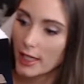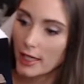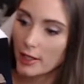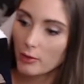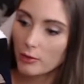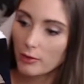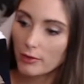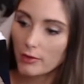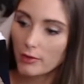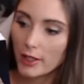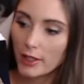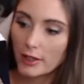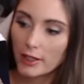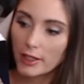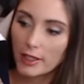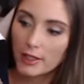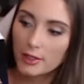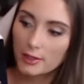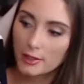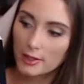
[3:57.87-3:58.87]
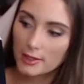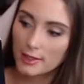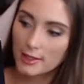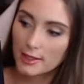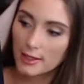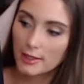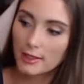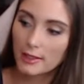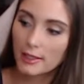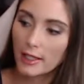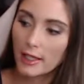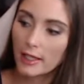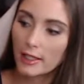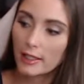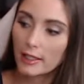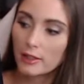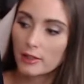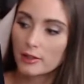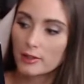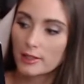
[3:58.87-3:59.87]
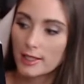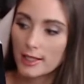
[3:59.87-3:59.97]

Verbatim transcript: and were very interested in any who